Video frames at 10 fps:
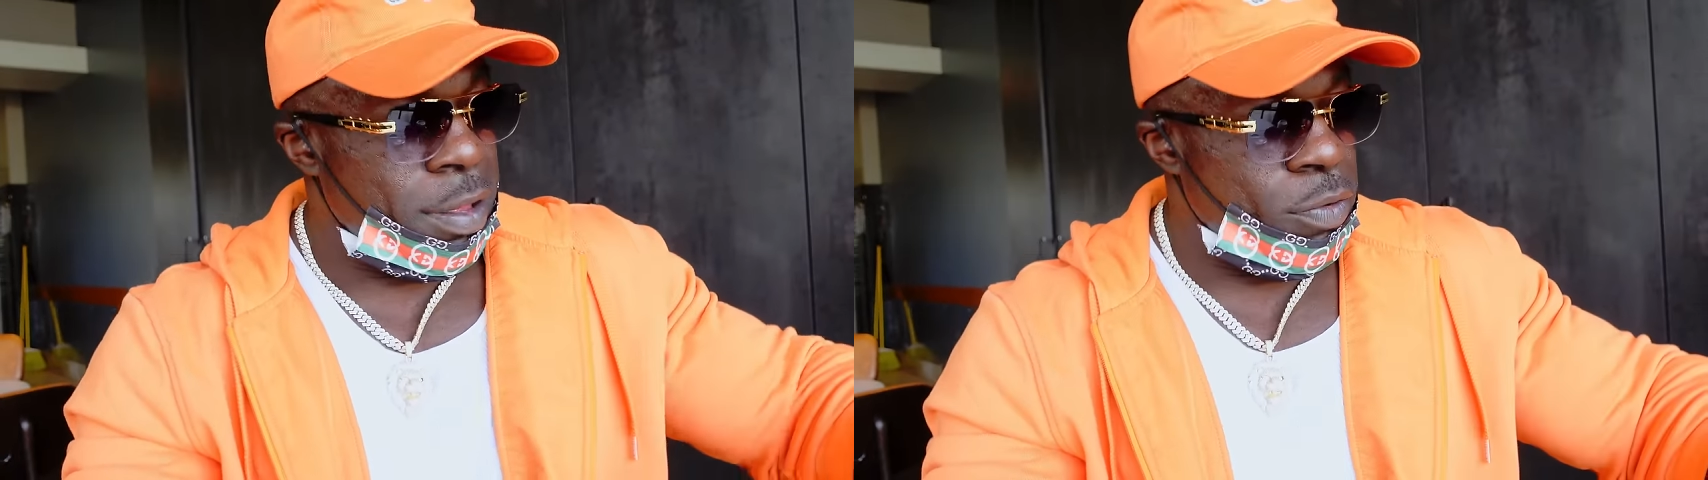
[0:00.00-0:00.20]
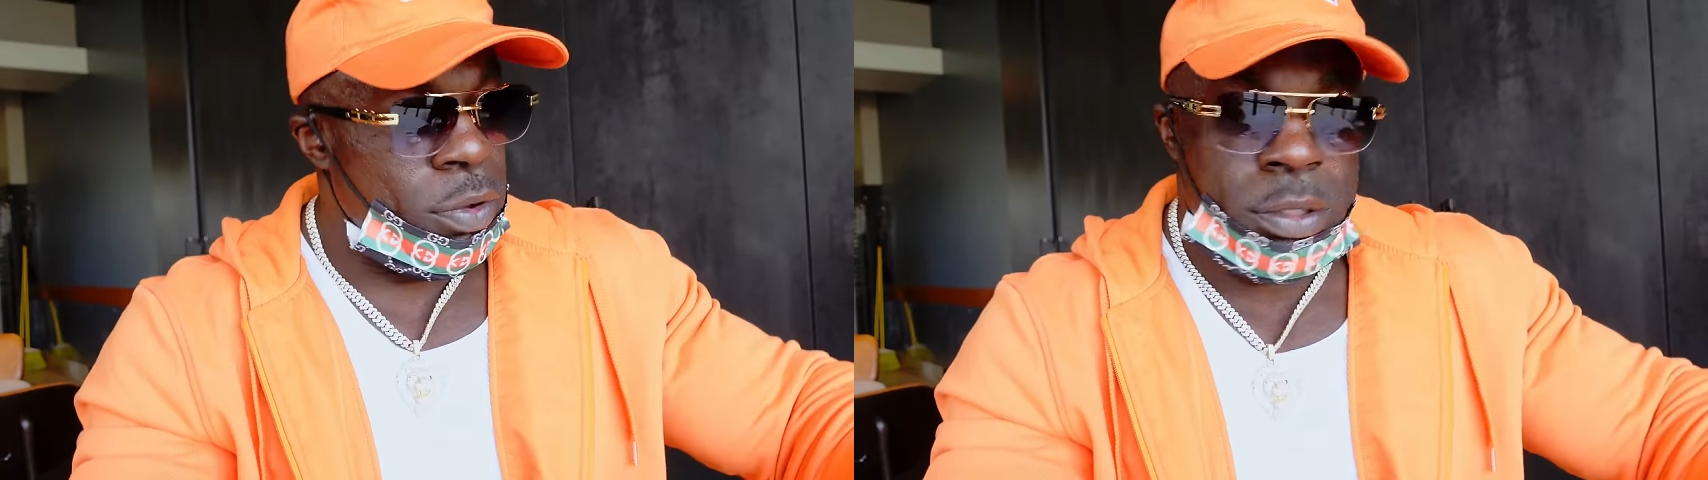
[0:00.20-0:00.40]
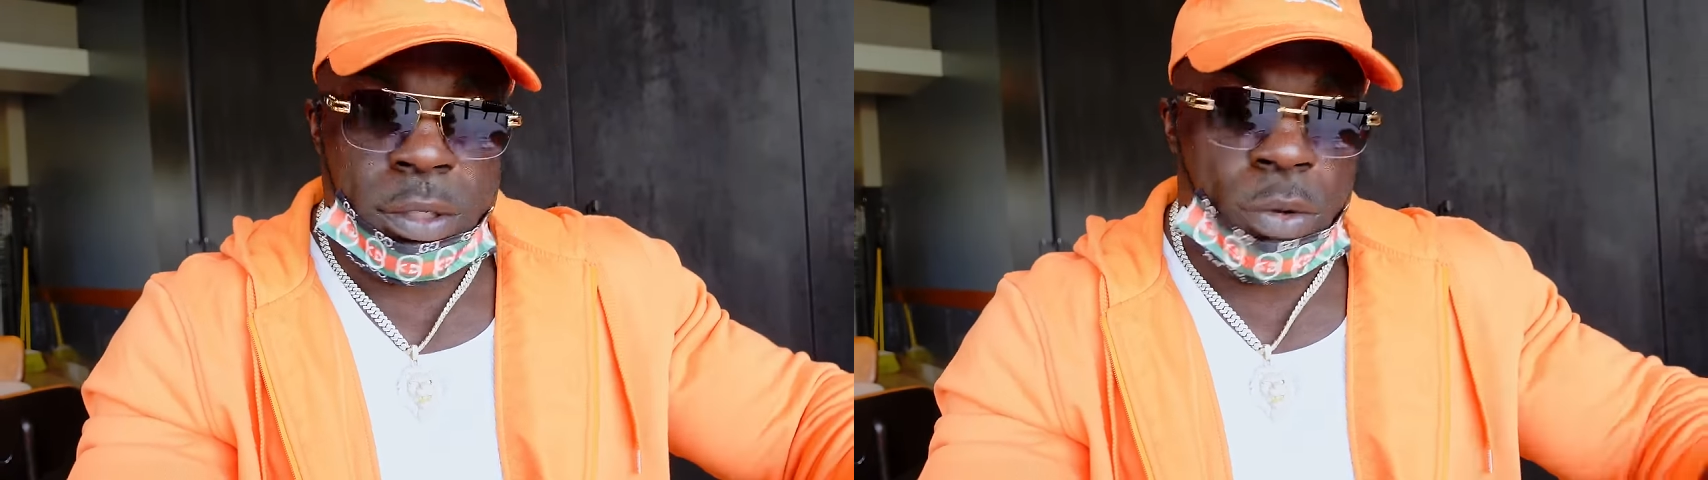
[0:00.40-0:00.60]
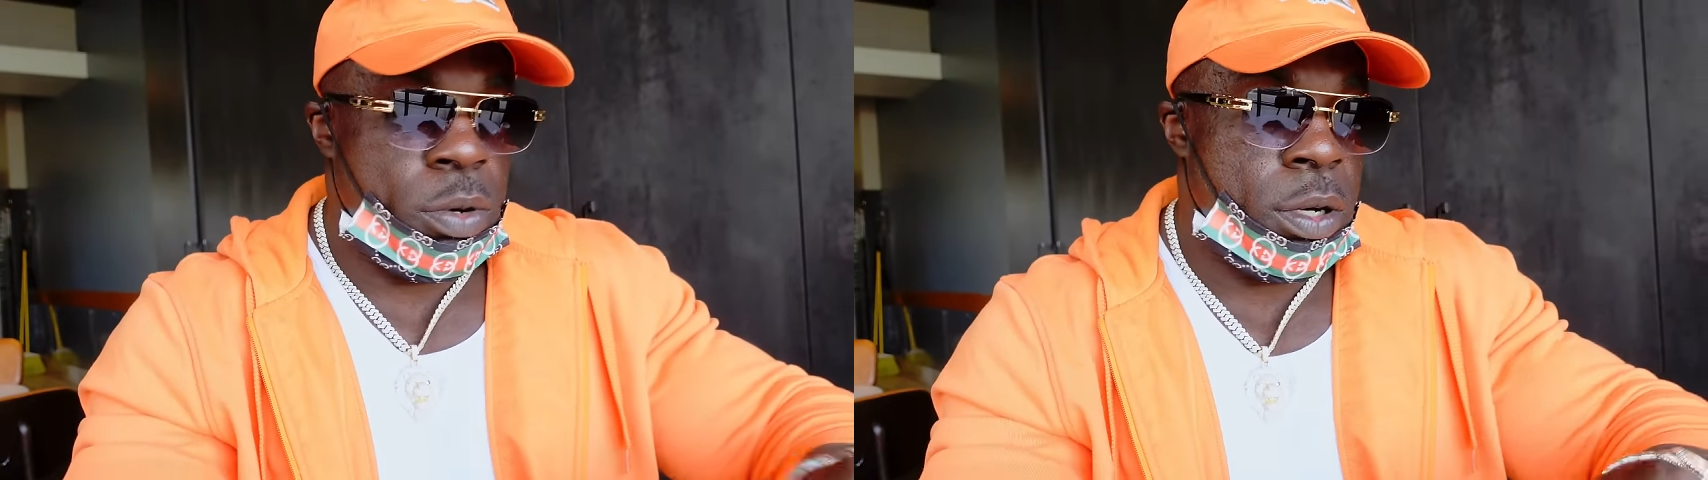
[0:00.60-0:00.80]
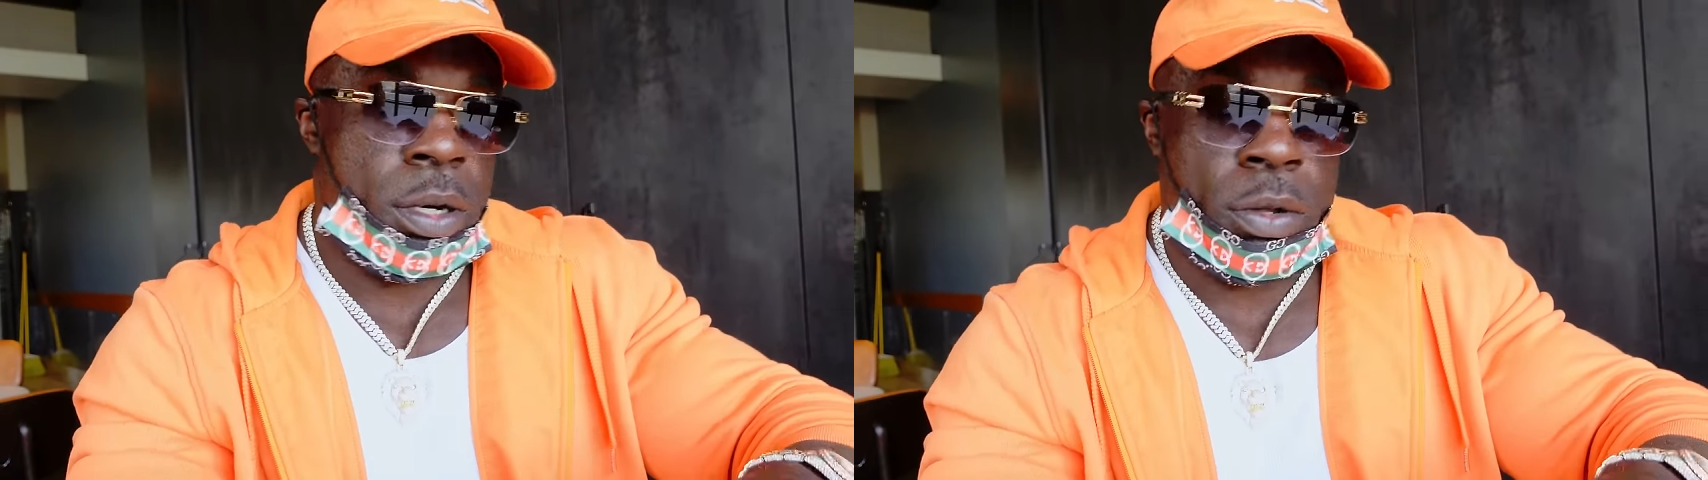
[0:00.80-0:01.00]
What's up
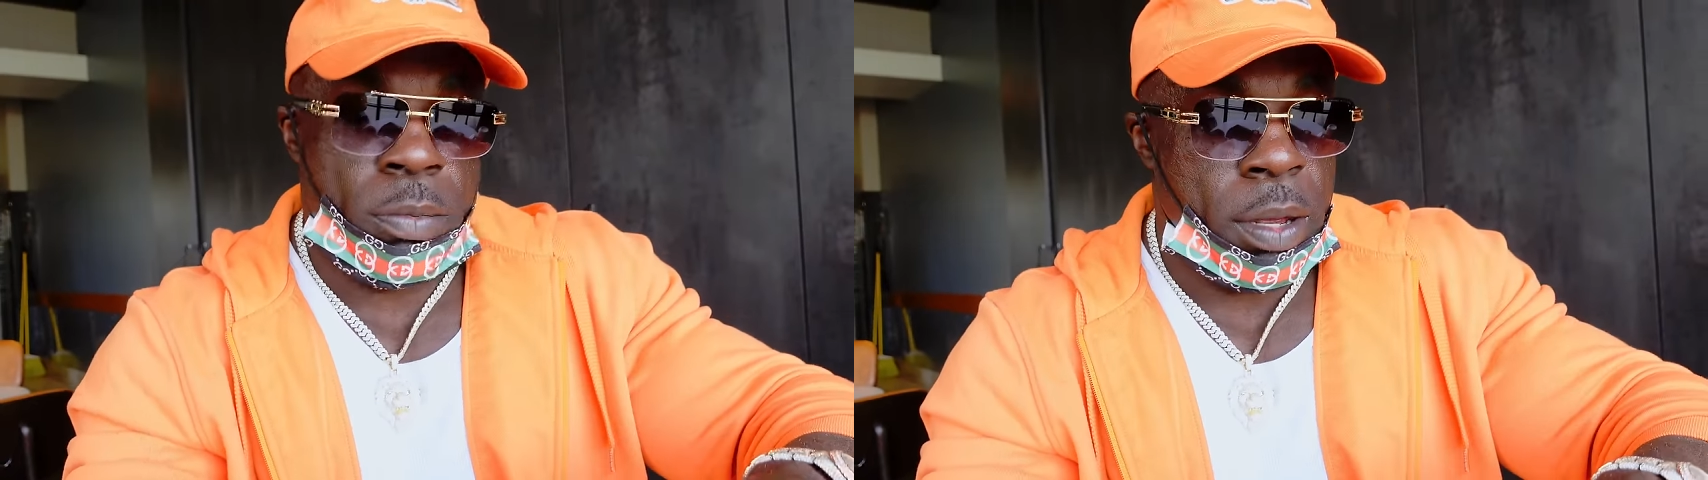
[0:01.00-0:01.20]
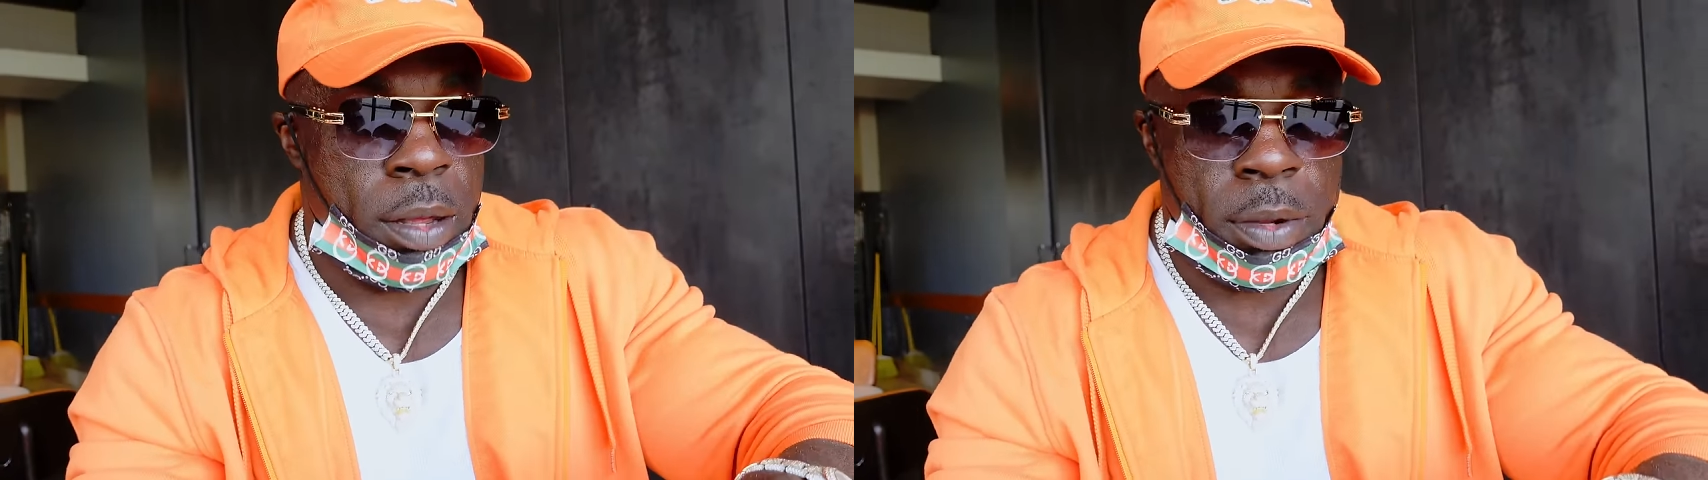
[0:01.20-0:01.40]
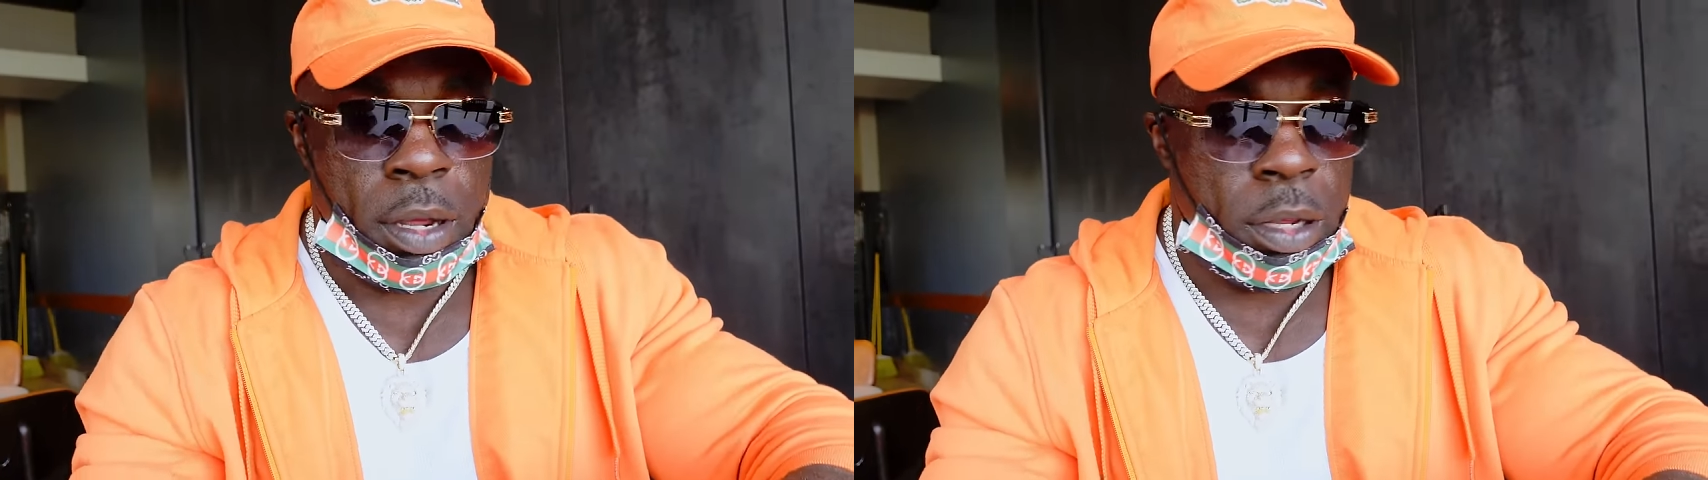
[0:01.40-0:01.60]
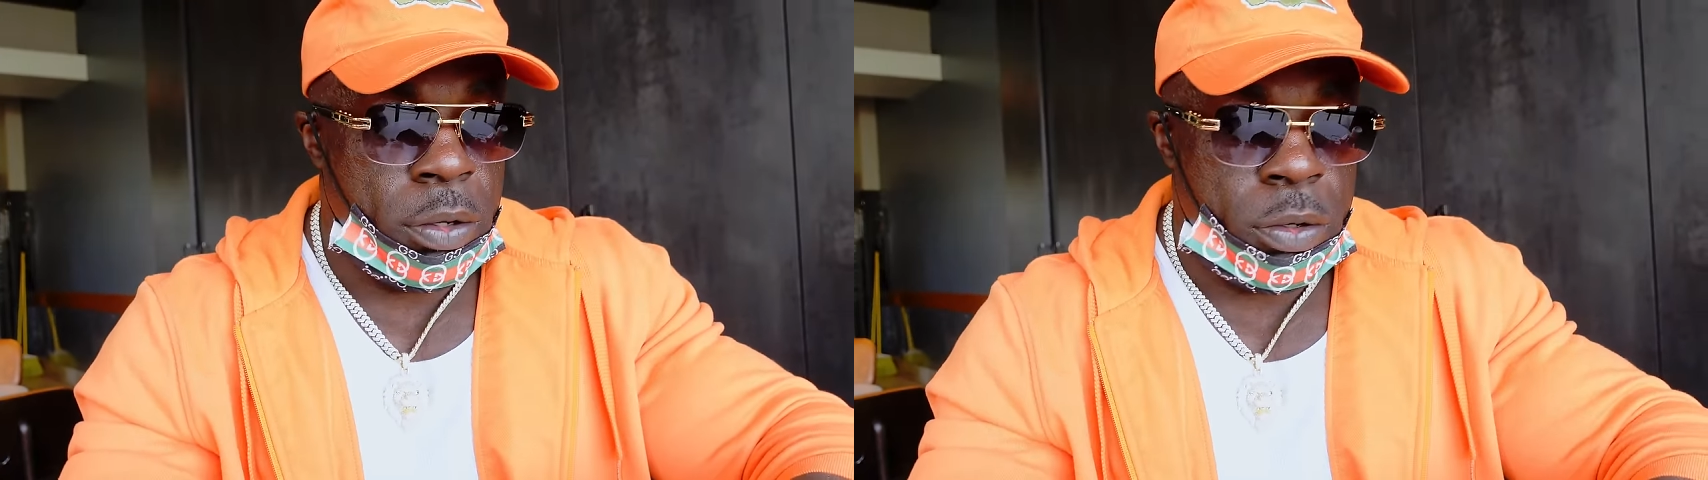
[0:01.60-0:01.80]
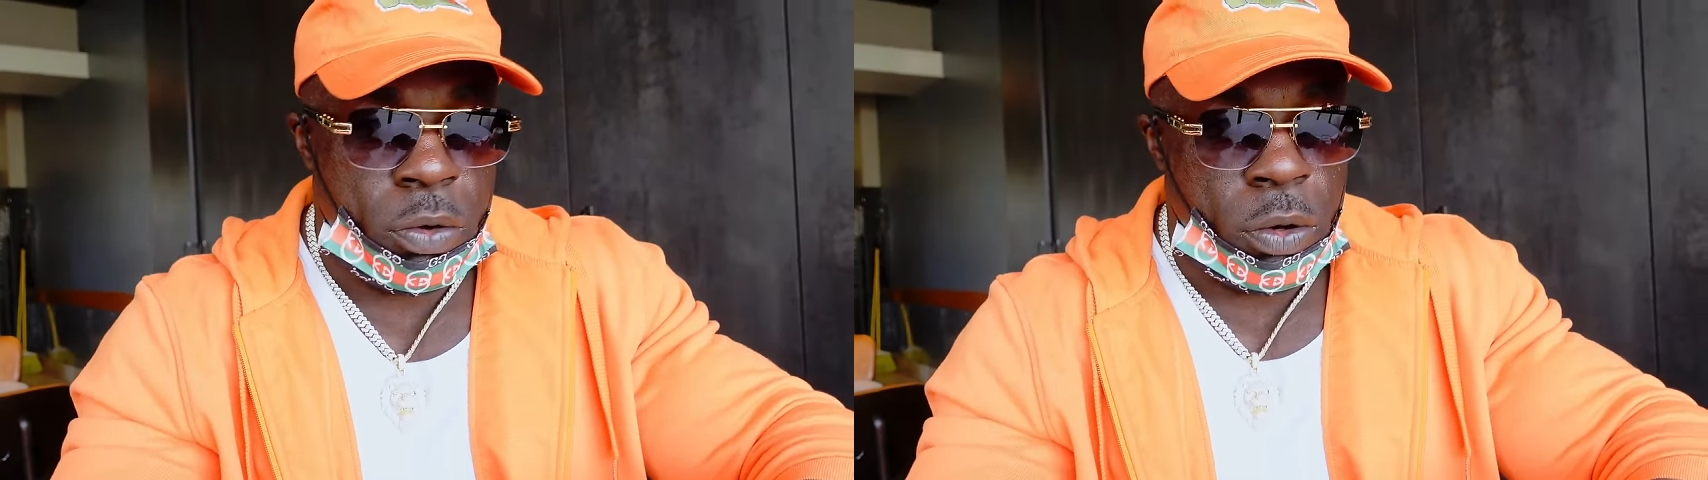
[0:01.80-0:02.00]
with the little mama? How you
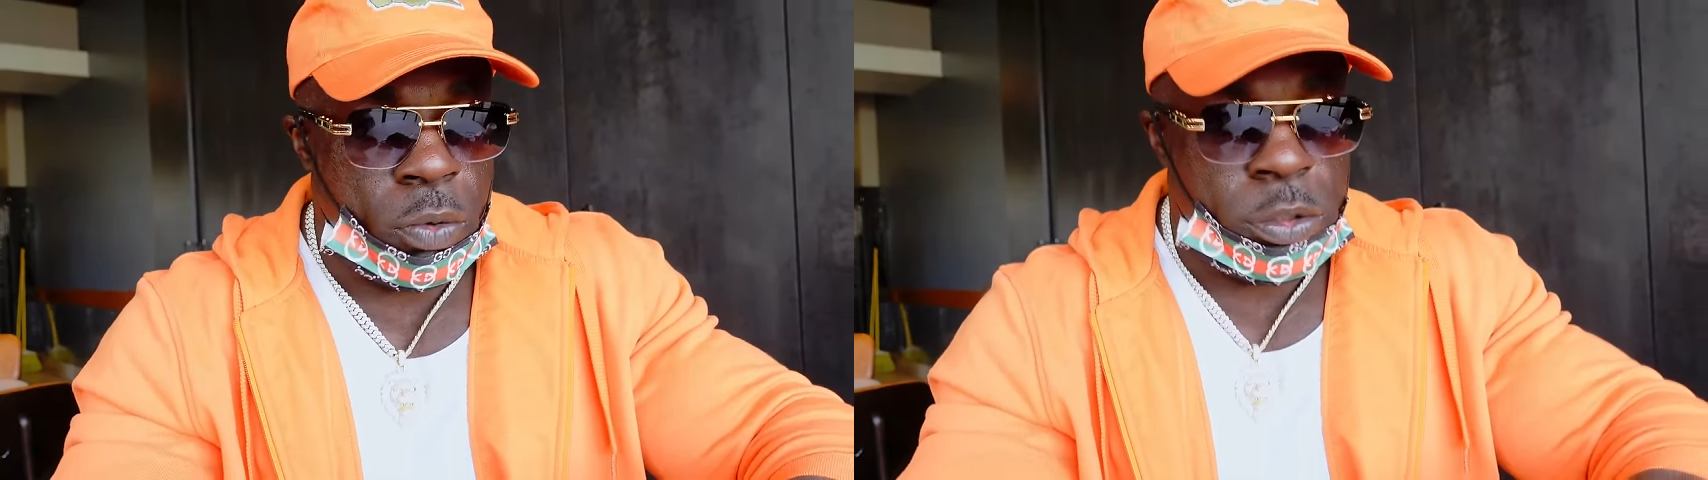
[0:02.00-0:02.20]
doing?